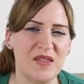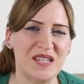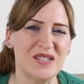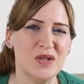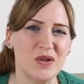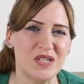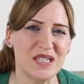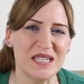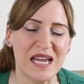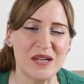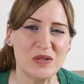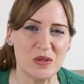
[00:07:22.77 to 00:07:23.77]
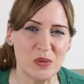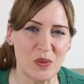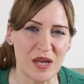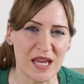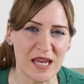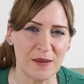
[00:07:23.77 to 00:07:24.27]
It's not to sound
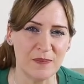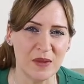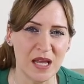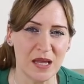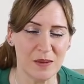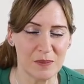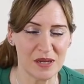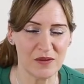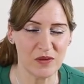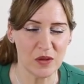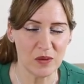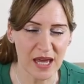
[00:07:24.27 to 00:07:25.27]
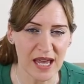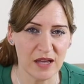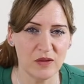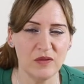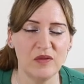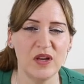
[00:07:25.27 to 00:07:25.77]
twee, but if you
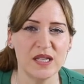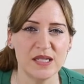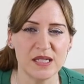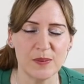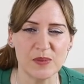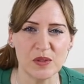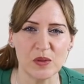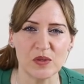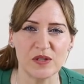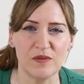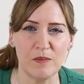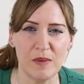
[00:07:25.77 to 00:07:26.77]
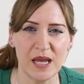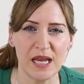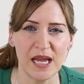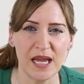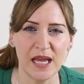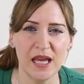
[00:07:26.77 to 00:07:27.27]
can find some sort of
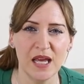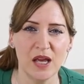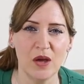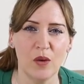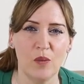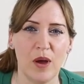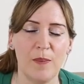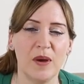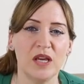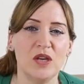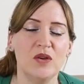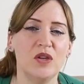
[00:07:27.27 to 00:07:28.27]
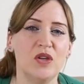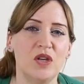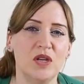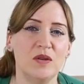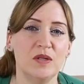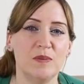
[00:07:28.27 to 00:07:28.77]
meaning whereby you can
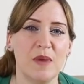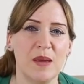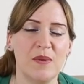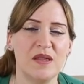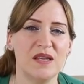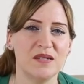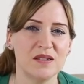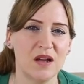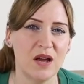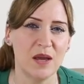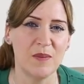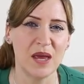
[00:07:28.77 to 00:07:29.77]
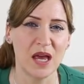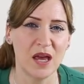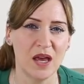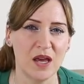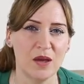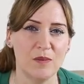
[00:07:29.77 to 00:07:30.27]
use maybe this time at
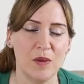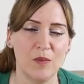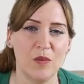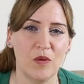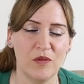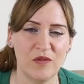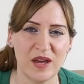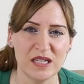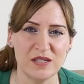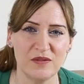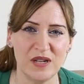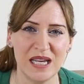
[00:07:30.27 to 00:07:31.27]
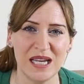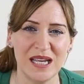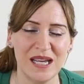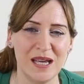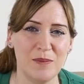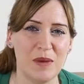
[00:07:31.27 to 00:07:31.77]
home more
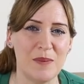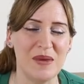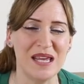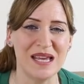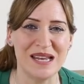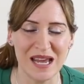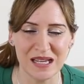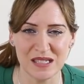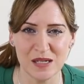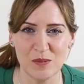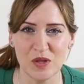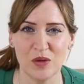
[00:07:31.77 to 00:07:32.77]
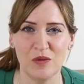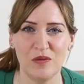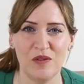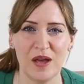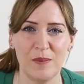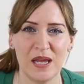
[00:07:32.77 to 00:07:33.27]
effectively, maybe connecting with your
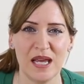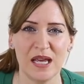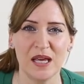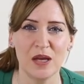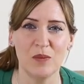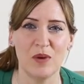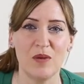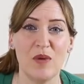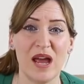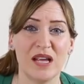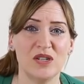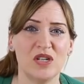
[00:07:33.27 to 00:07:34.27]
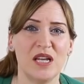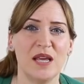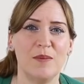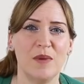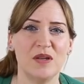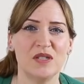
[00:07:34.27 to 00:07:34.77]
family when
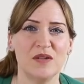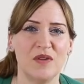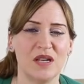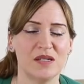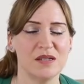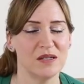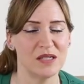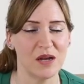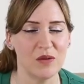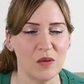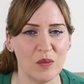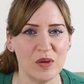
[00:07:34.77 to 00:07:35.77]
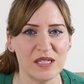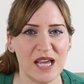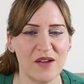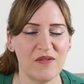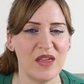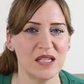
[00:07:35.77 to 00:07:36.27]
actually most of us don't always
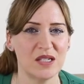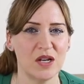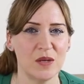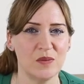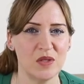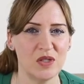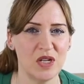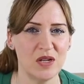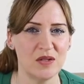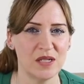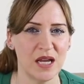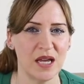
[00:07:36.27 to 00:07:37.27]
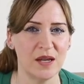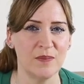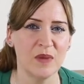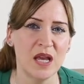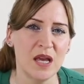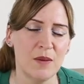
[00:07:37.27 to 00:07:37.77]
have that time to do so,
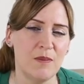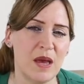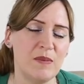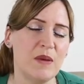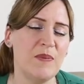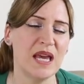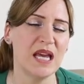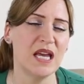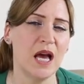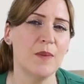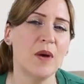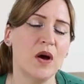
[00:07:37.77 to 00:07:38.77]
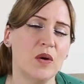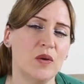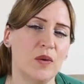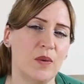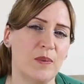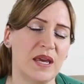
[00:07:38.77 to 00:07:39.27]
maybe picking up
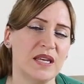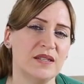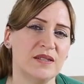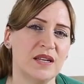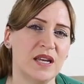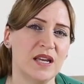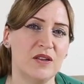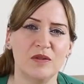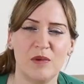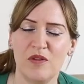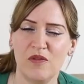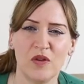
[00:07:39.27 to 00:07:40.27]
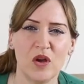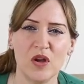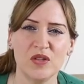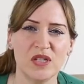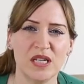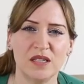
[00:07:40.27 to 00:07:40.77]
old hobbies we've
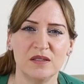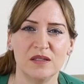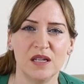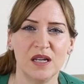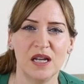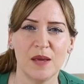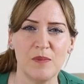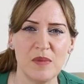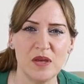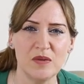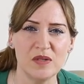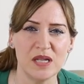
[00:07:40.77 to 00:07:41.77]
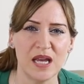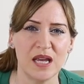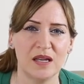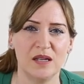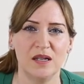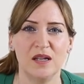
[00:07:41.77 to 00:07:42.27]
forgotten, like
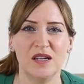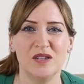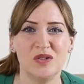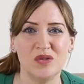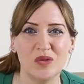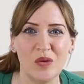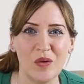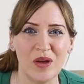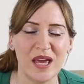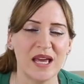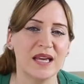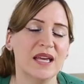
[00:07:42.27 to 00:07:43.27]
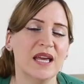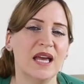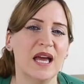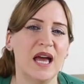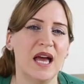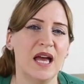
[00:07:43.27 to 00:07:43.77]
music, drawing,
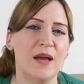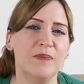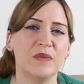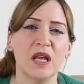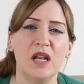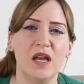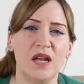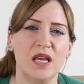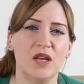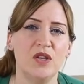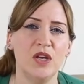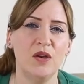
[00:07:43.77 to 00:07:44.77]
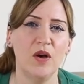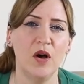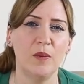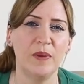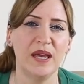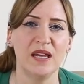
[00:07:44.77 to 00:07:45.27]
um, learning a new
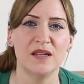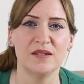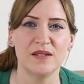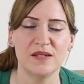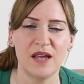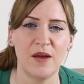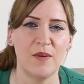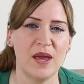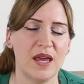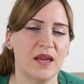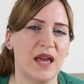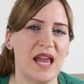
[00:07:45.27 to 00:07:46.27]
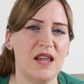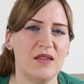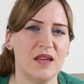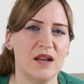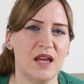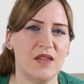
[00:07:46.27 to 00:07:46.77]
hobby, sewing,
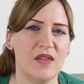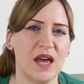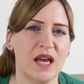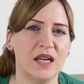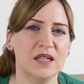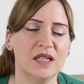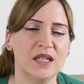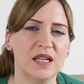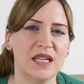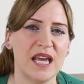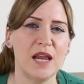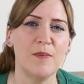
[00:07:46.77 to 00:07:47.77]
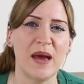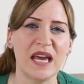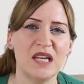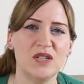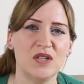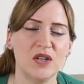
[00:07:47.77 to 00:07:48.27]
anything like that, getting
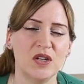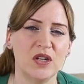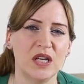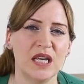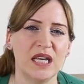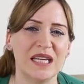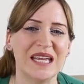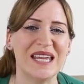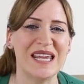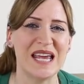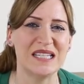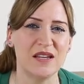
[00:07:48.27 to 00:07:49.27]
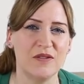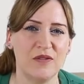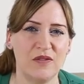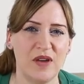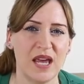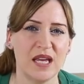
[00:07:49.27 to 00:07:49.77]
back into cooking, getting
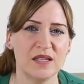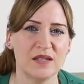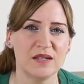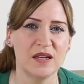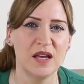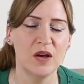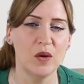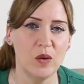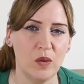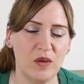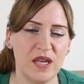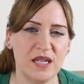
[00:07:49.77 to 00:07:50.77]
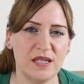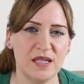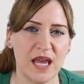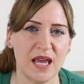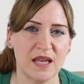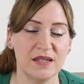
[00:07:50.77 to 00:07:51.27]
fit, all these
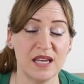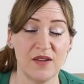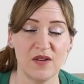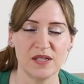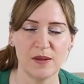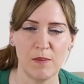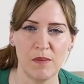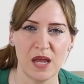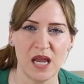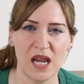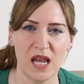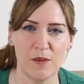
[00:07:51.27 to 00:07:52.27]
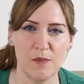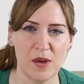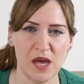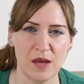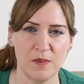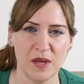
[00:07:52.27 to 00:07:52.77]
things give us meaning and
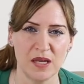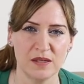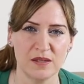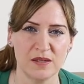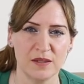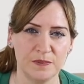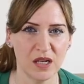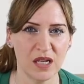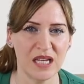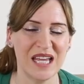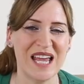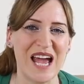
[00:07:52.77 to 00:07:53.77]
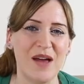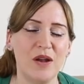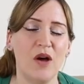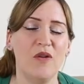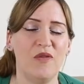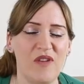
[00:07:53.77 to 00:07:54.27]
purpose and
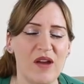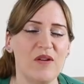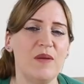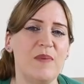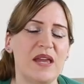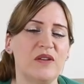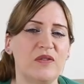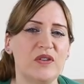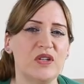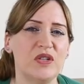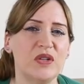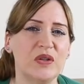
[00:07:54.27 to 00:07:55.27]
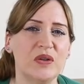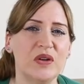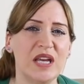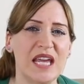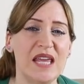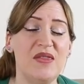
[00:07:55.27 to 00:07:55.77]
are very
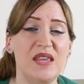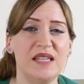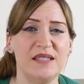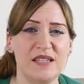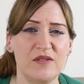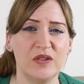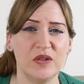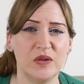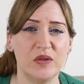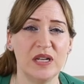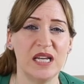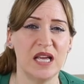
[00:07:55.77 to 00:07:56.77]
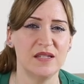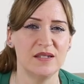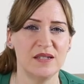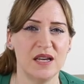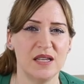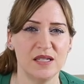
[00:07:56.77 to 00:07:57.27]
beneficial in these difficult and
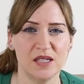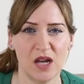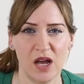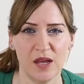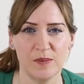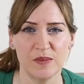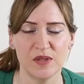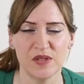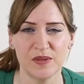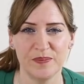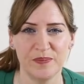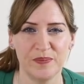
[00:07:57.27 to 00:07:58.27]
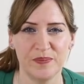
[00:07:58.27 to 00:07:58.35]
uncertain times.